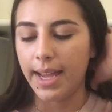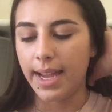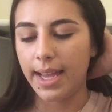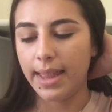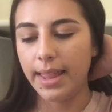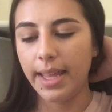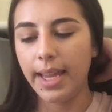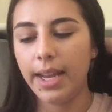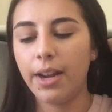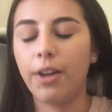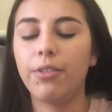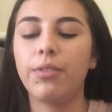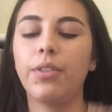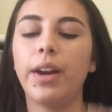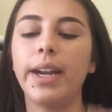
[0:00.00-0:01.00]
and then
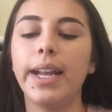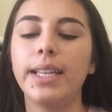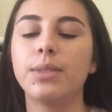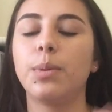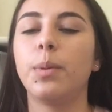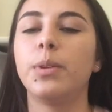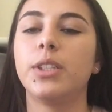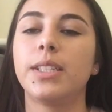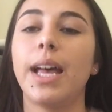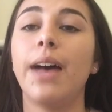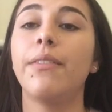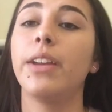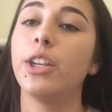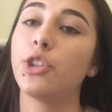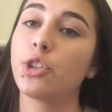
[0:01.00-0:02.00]
on Fridays we would just
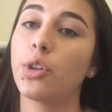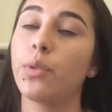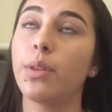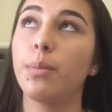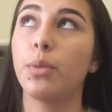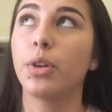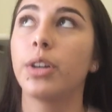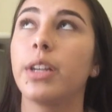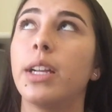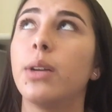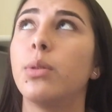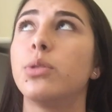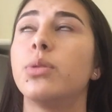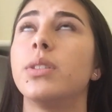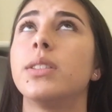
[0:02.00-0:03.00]
have intro in the morning
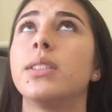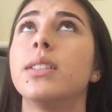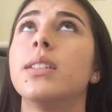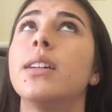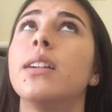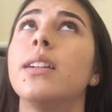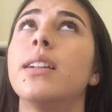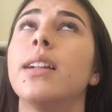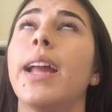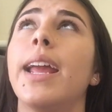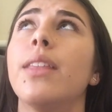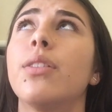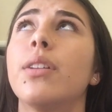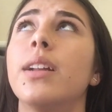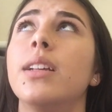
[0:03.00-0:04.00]
which was
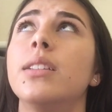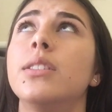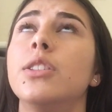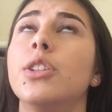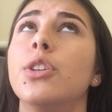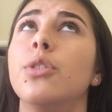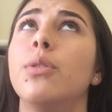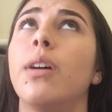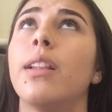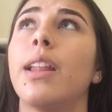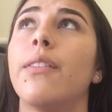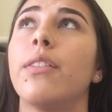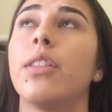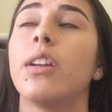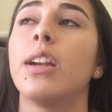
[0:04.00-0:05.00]
8.30 to
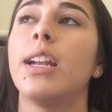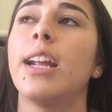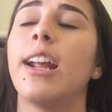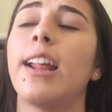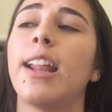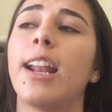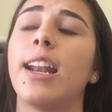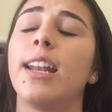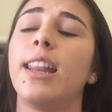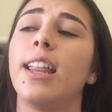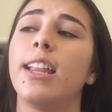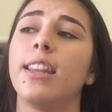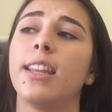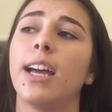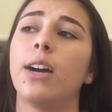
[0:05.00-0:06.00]
11.30 and
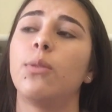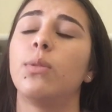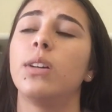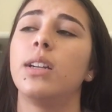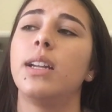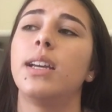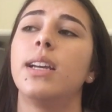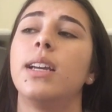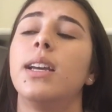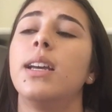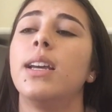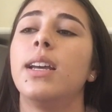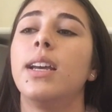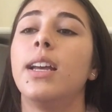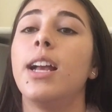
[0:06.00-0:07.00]
then that would
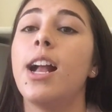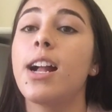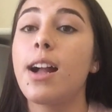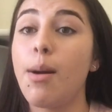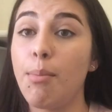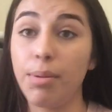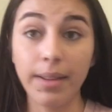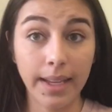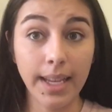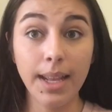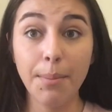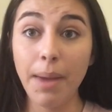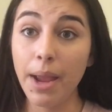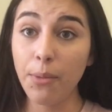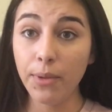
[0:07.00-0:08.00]

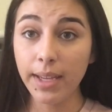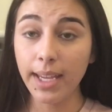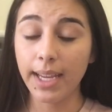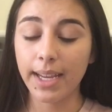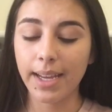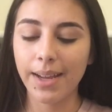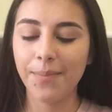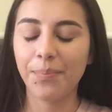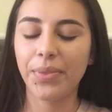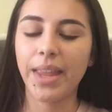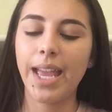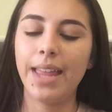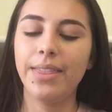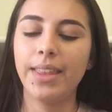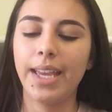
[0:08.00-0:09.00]
complete my week.
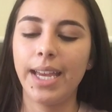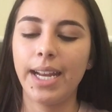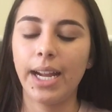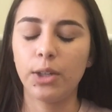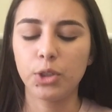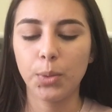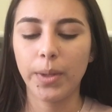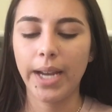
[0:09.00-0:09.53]
And then I also